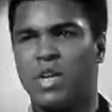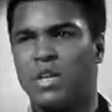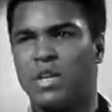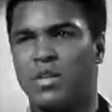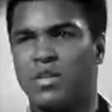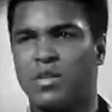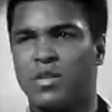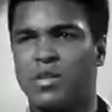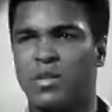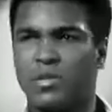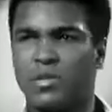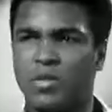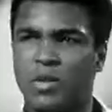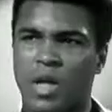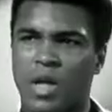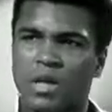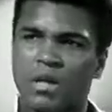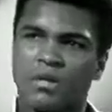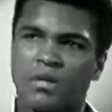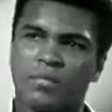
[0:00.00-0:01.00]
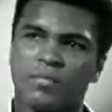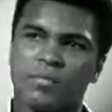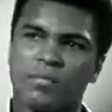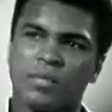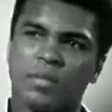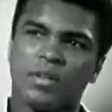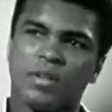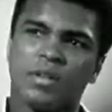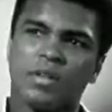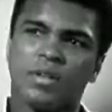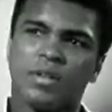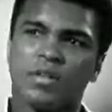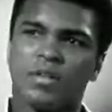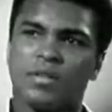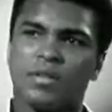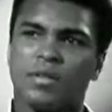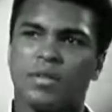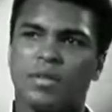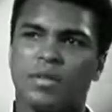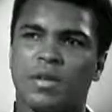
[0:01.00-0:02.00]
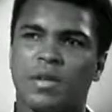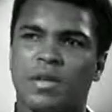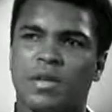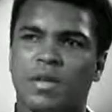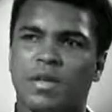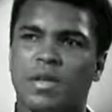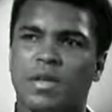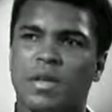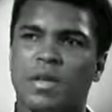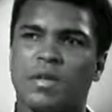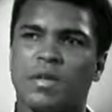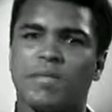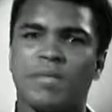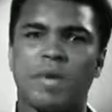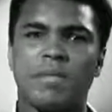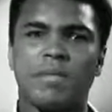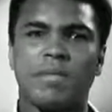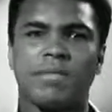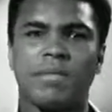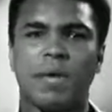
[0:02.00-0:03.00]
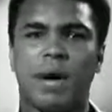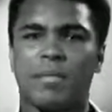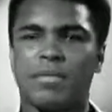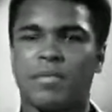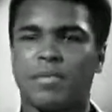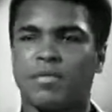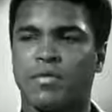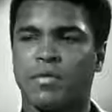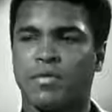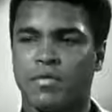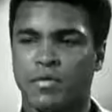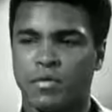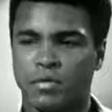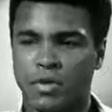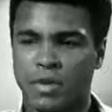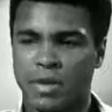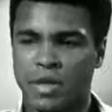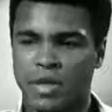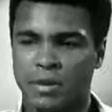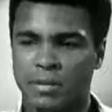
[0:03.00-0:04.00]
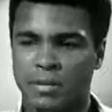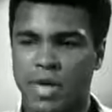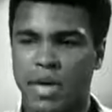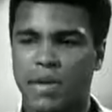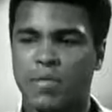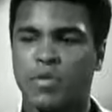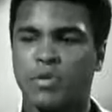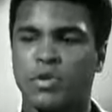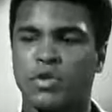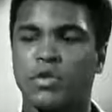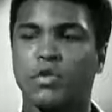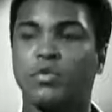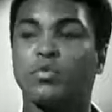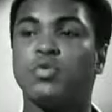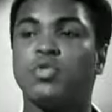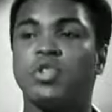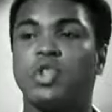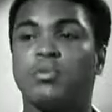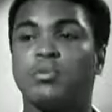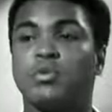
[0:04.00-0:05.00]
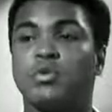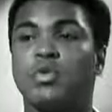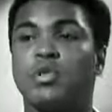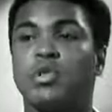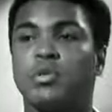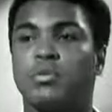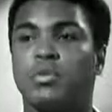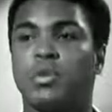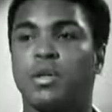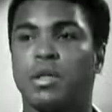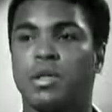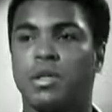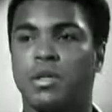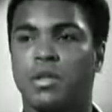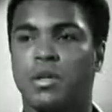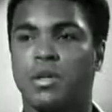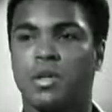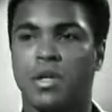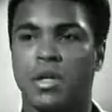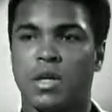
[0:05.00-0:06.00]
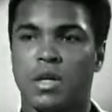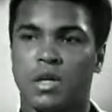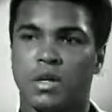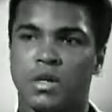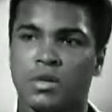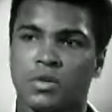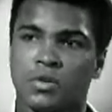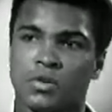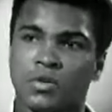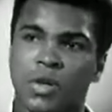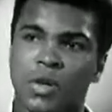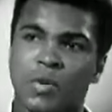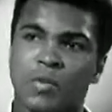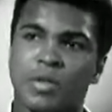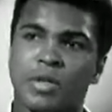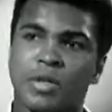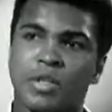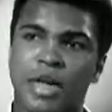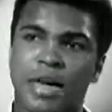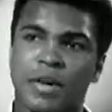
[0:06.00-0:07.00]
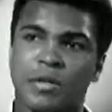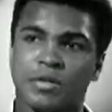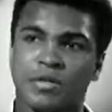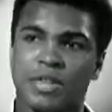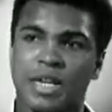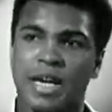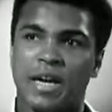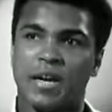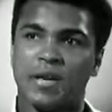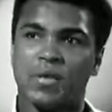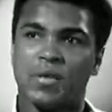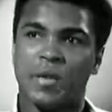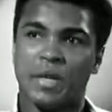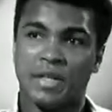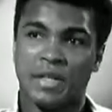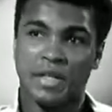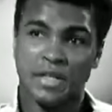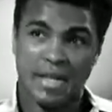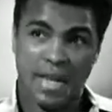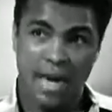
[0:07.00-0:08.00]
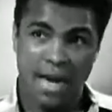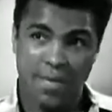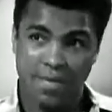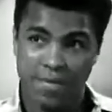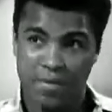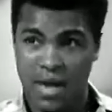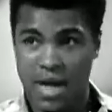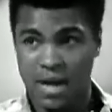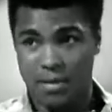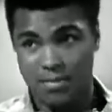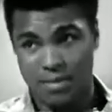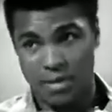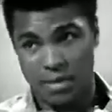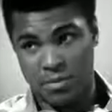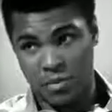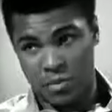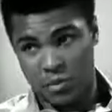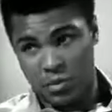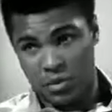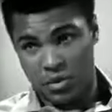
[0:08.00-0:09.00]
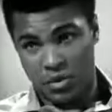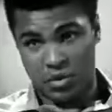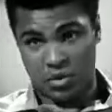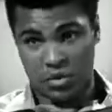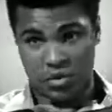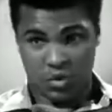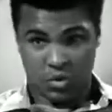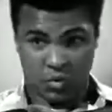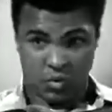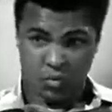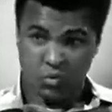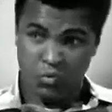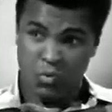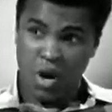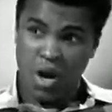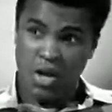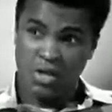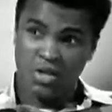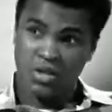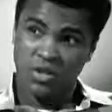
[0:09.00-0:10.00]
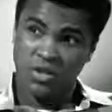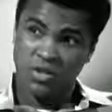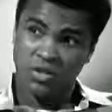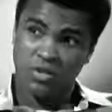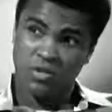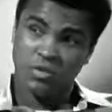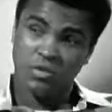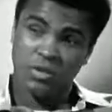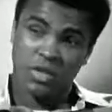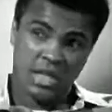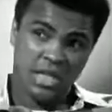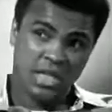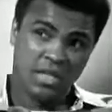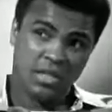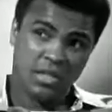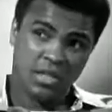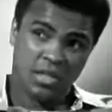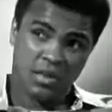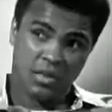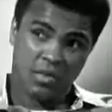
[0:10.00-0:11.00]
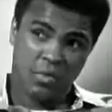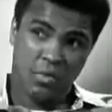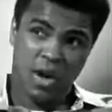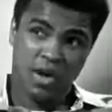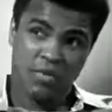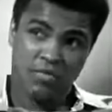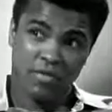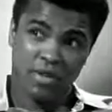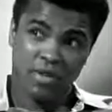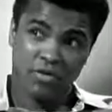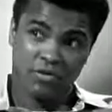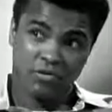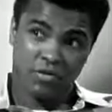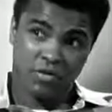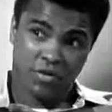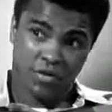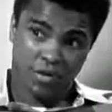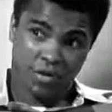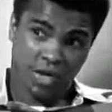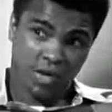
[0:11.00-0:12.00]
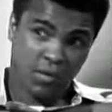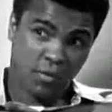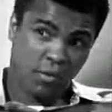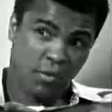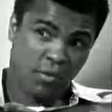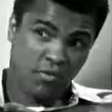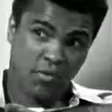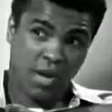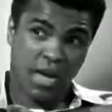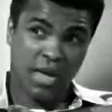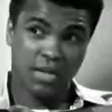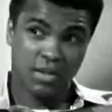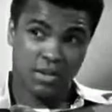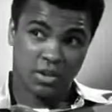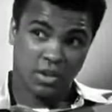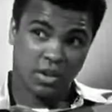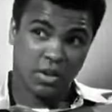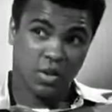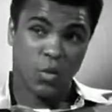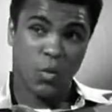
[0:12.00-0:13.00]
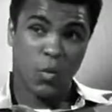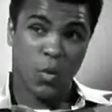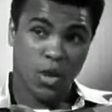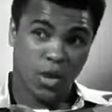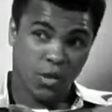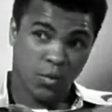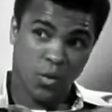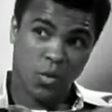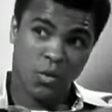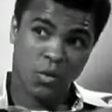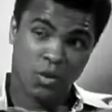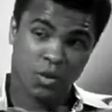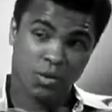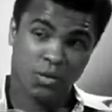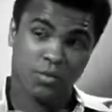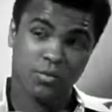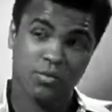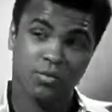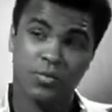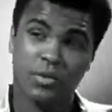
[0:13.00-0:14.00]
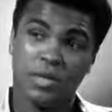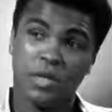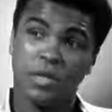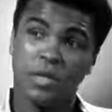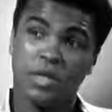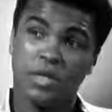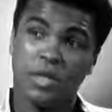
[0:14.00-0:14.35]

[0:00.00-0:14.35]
Well, you know, made me popular for a few days, but I wanted to do something good with it. So I went downtown. At the time, black people was marching to eat in the white restaurants, and they wanted rights to go where they wanted to.